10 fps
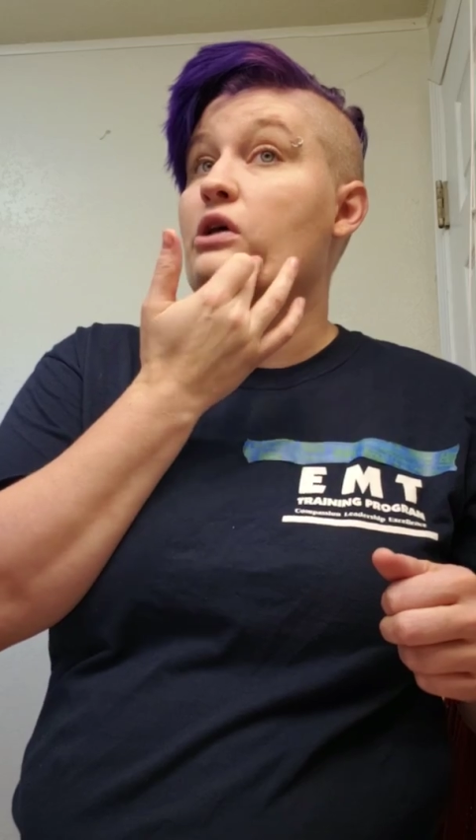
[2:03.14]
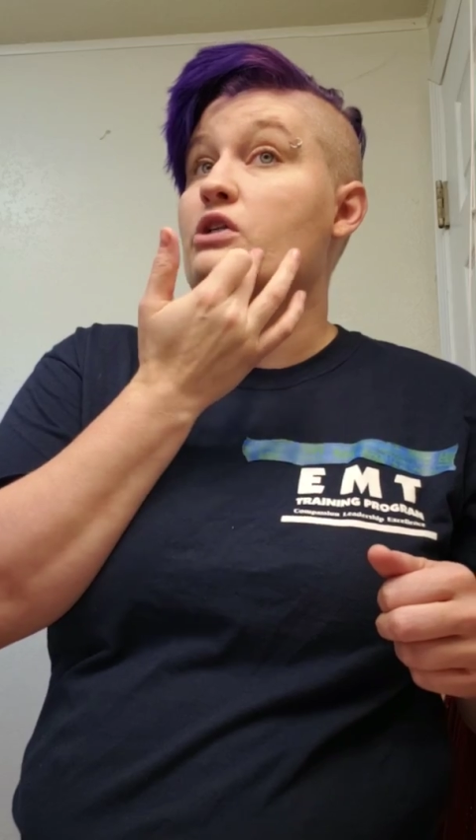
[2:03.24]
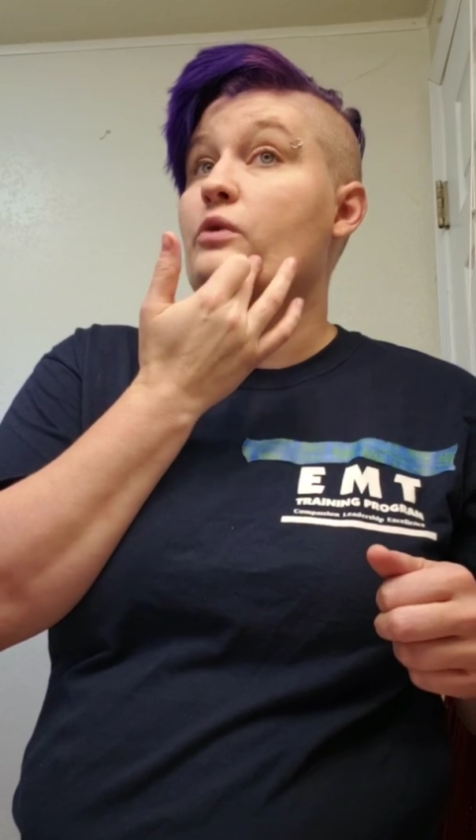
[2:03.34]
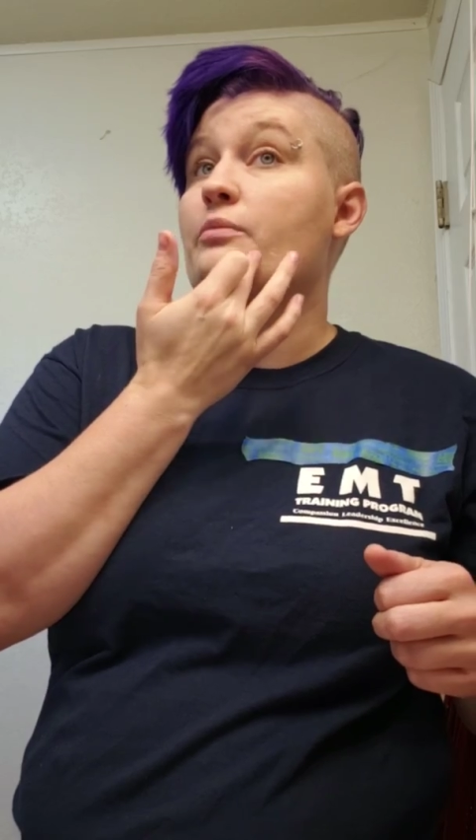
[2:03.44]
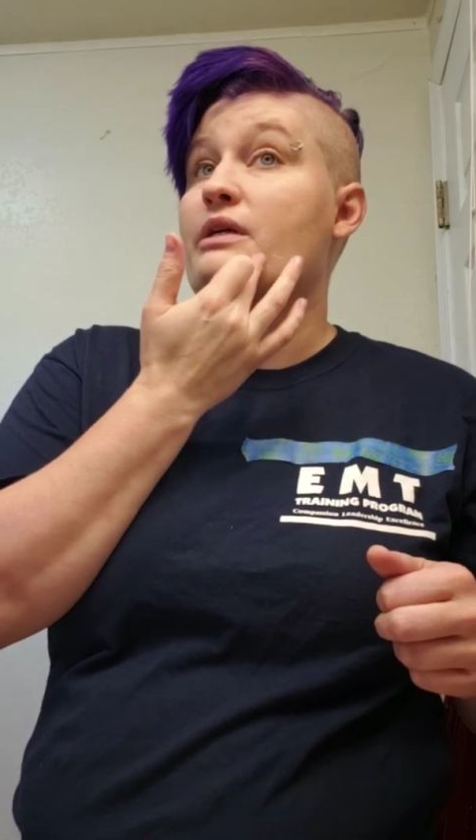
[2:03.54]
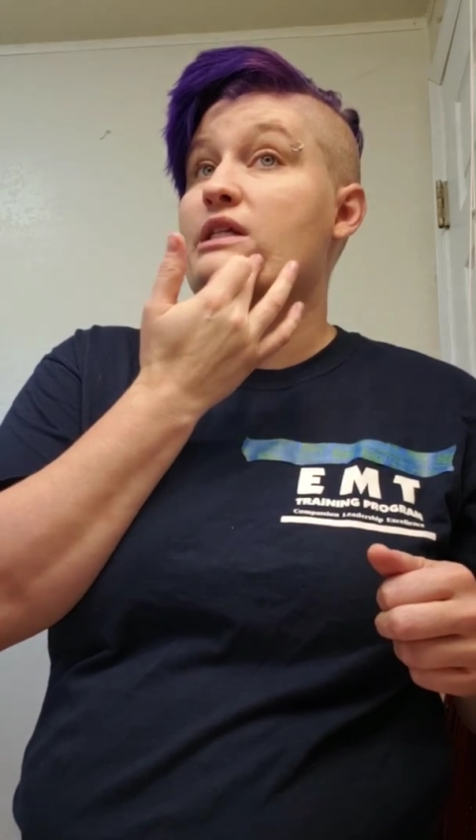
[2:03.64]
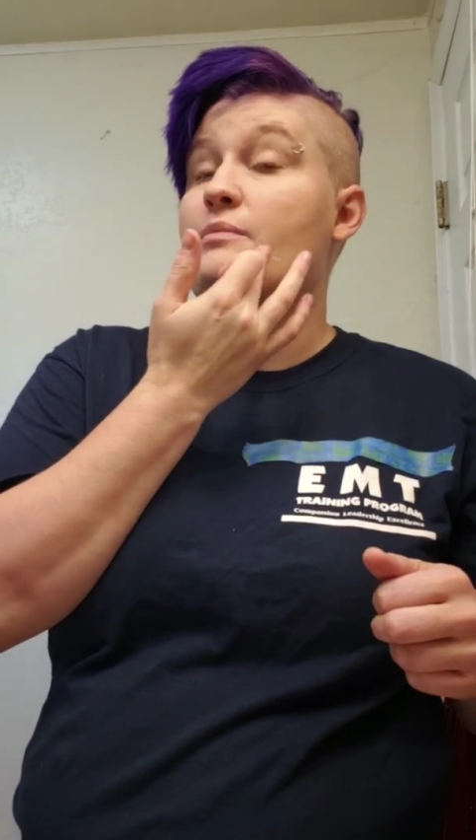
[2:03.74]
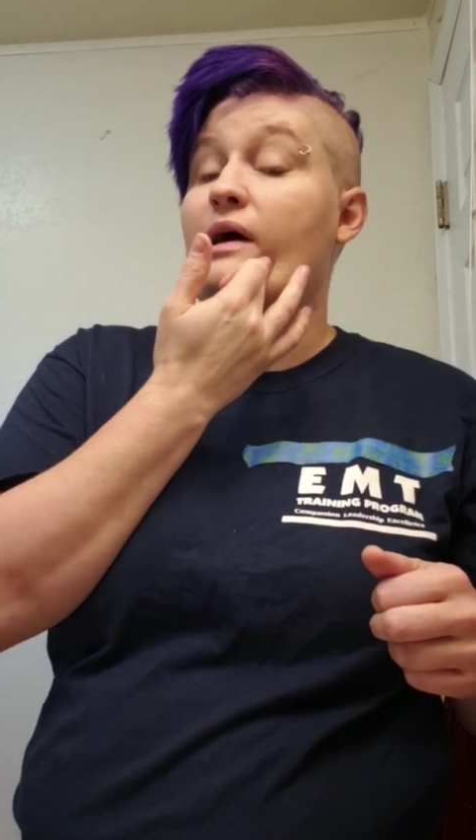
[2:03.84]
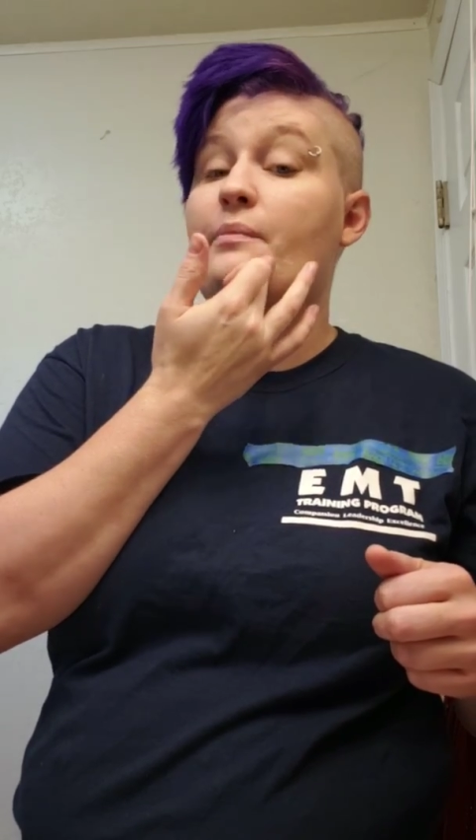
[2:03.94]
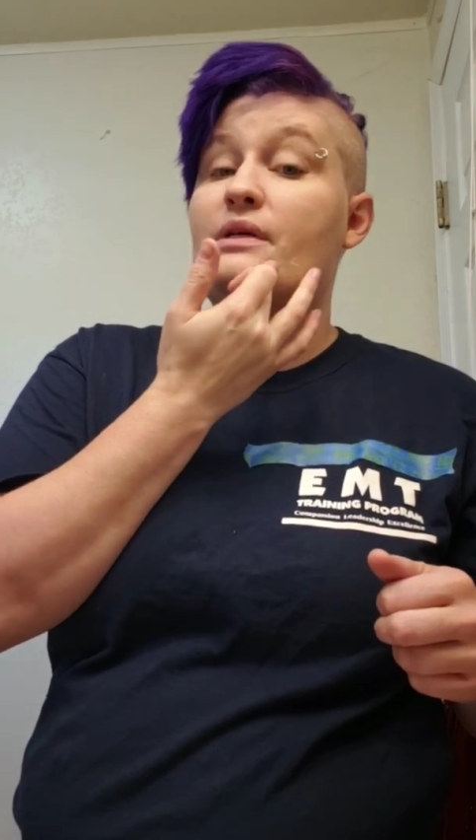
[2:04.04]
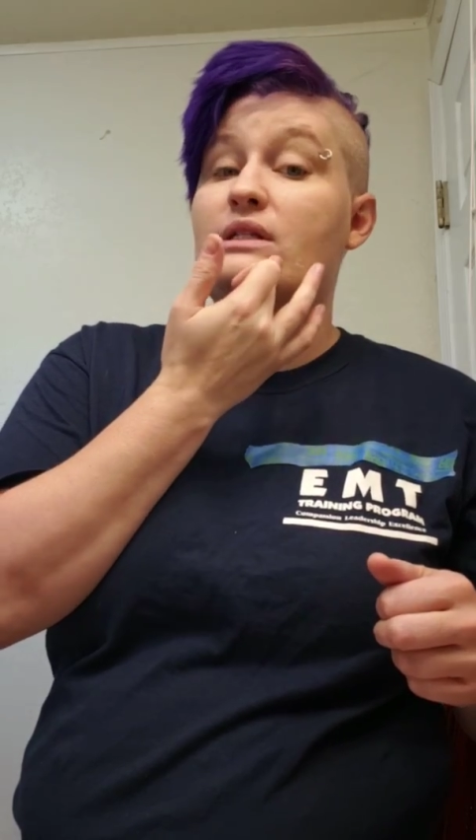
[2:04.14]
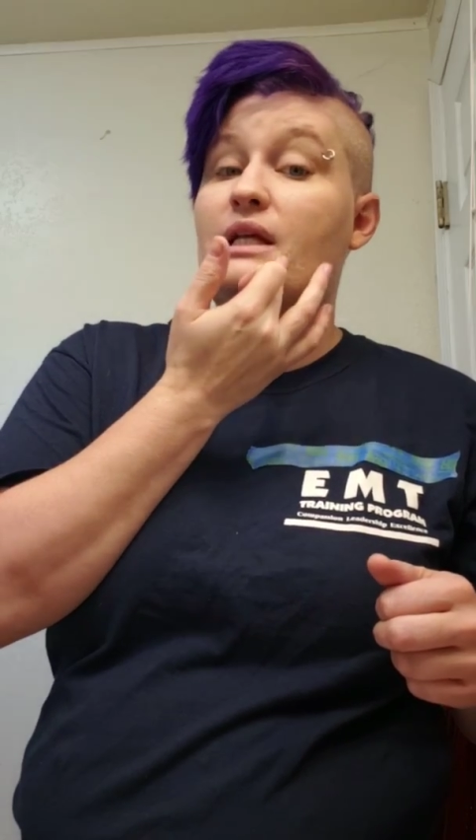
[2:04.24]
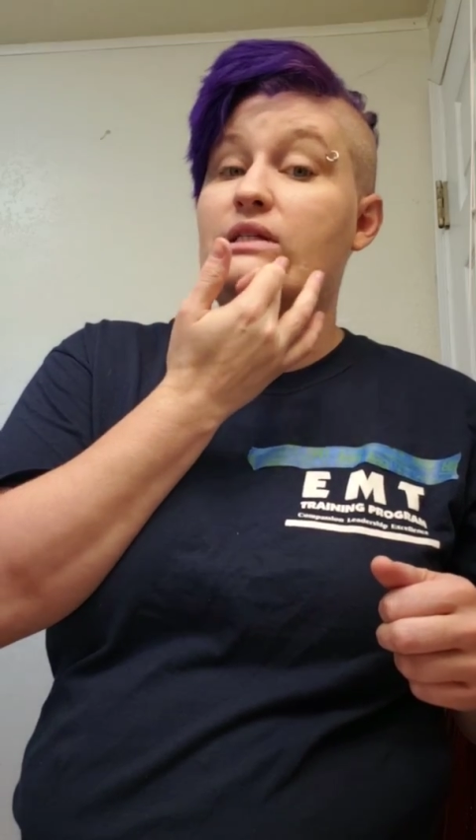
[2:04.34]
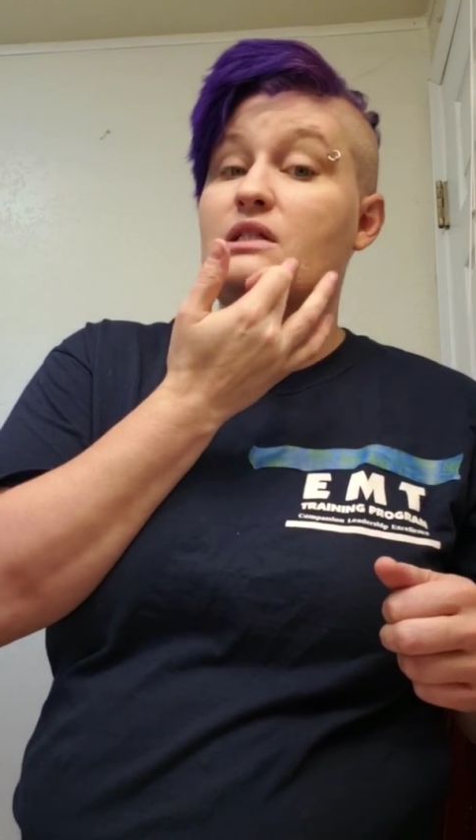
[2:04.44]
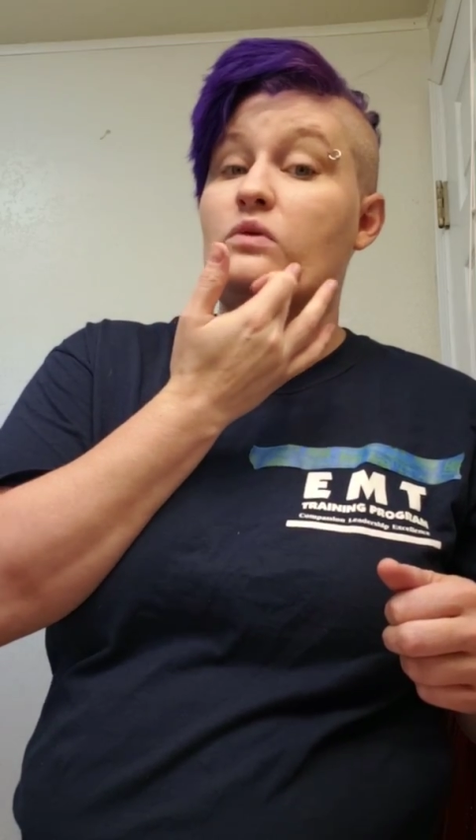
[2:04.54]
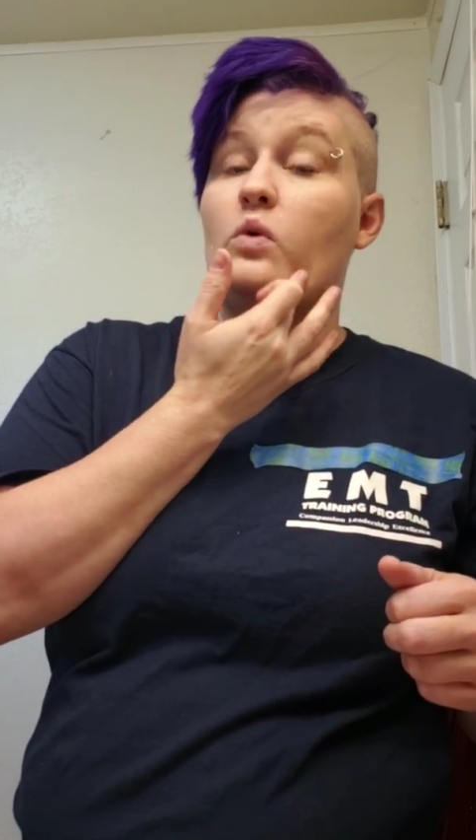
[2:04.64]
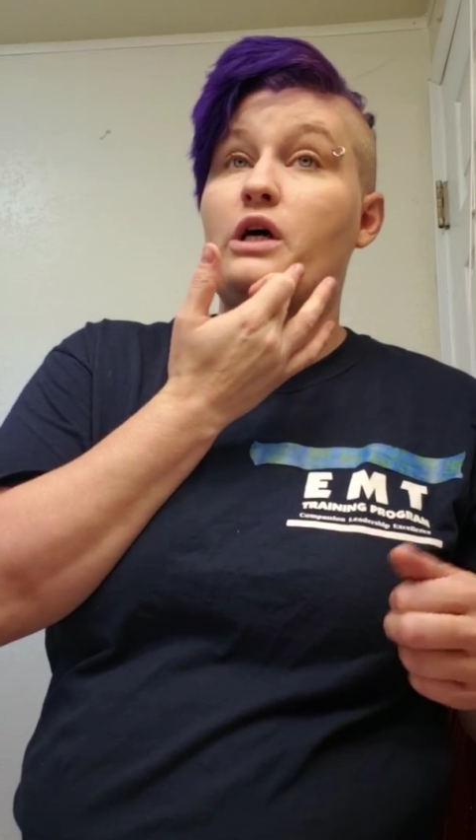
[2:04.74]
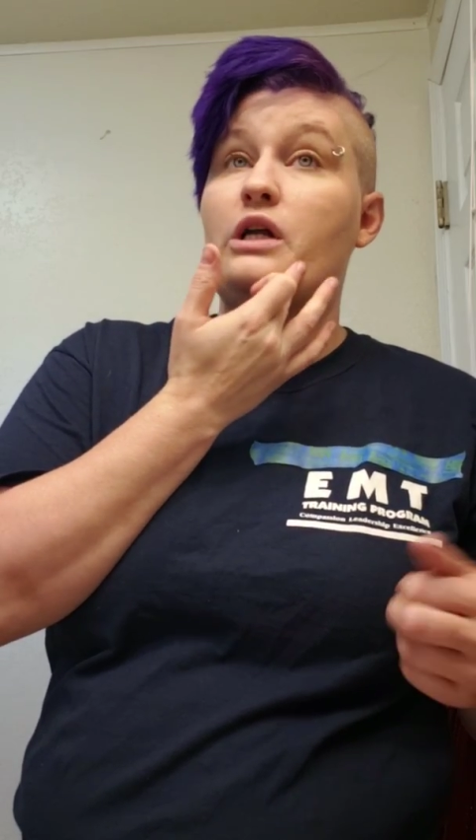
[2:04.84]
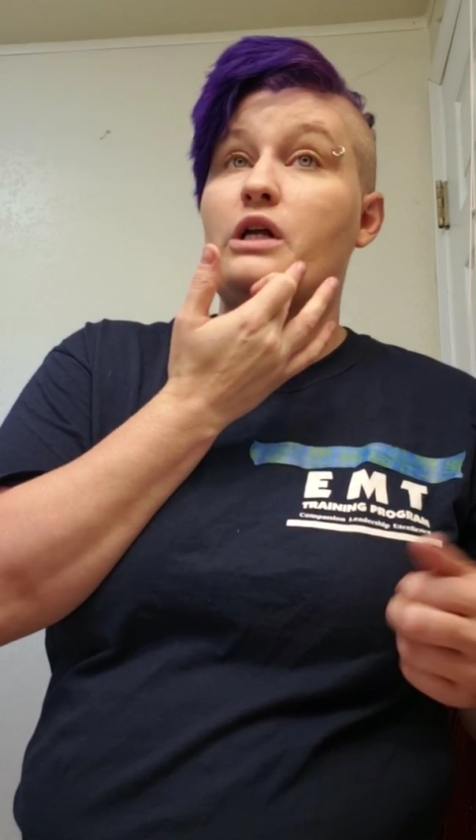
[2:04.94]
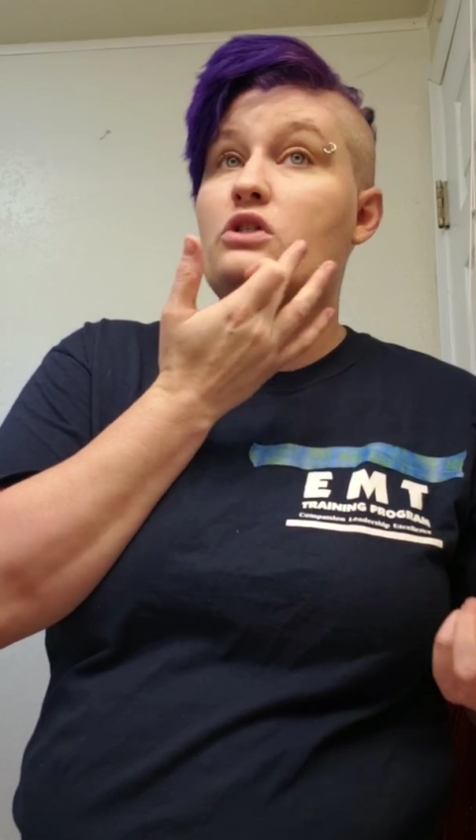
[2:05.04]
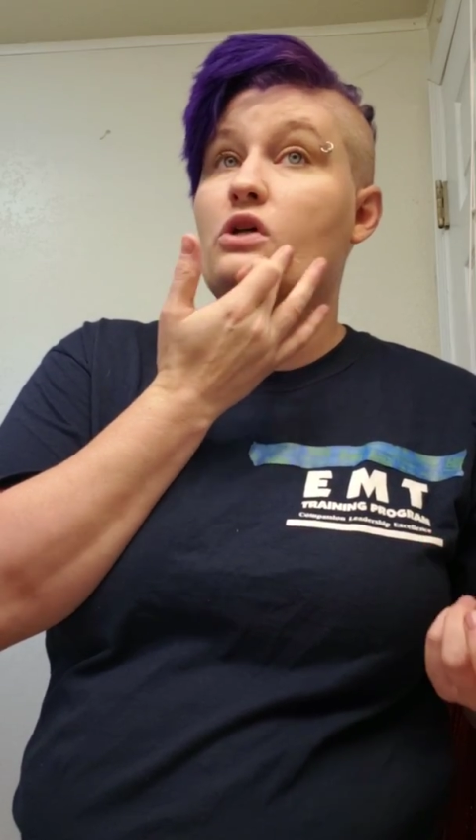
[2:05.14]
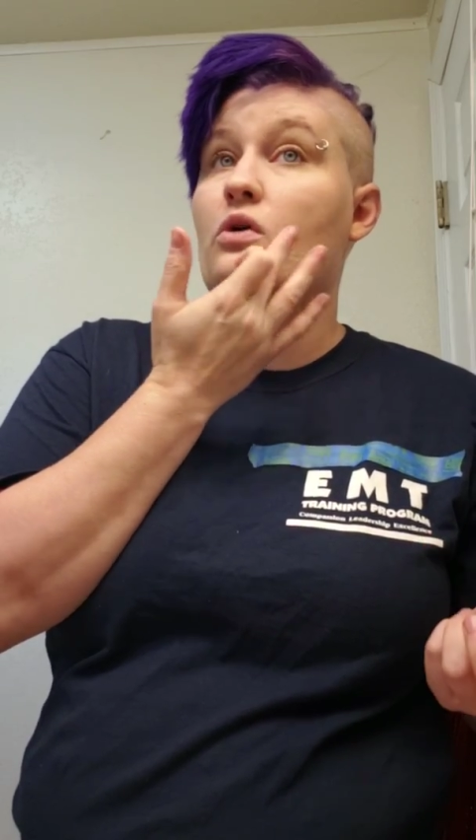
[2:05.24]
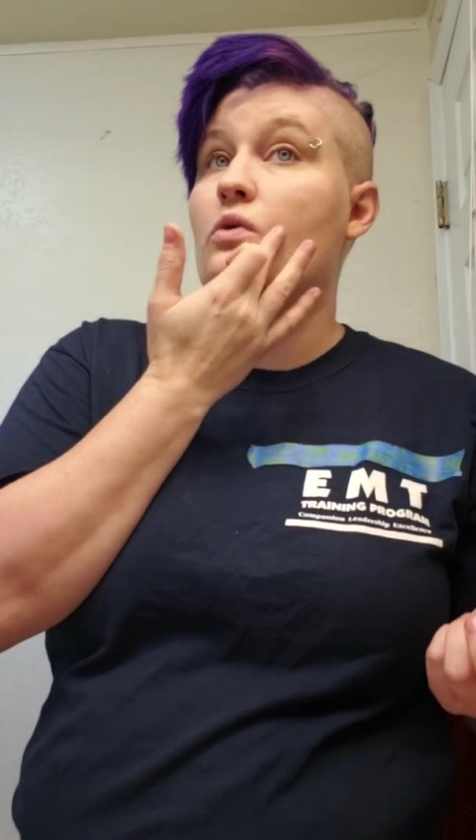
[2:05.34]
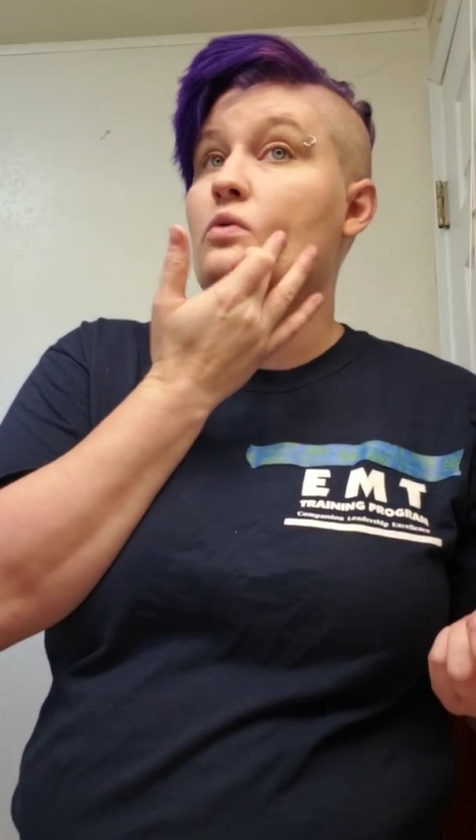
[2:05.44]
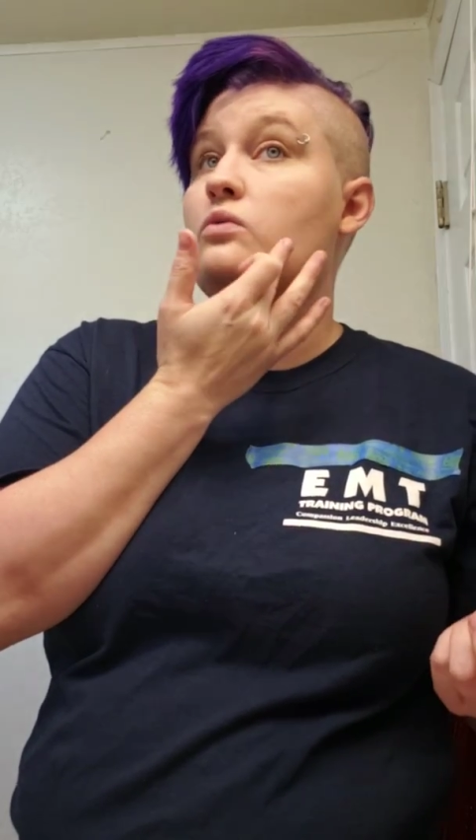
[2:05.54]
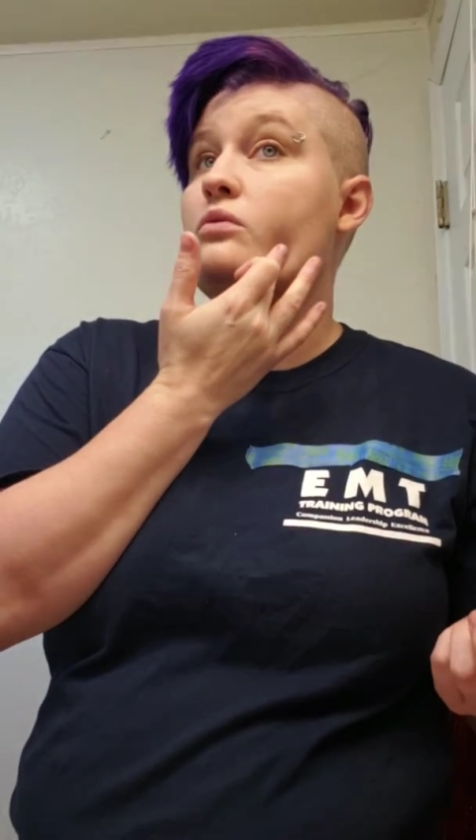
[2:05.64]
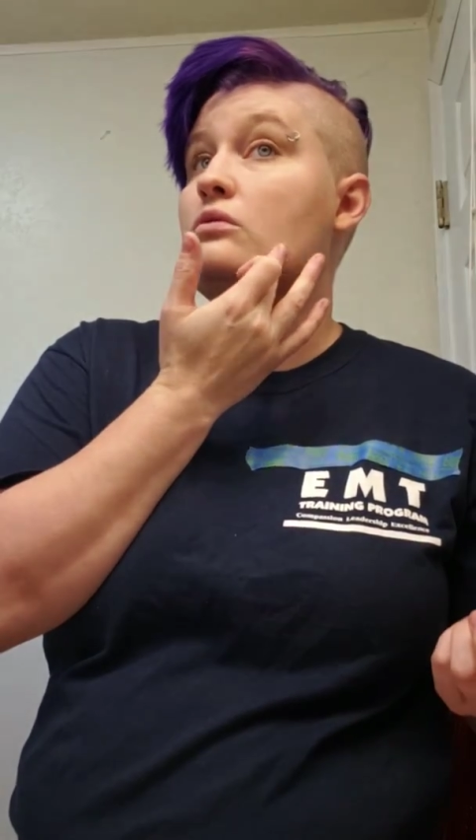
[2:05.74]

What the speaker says: to with my CPAP, it's less than 1. So,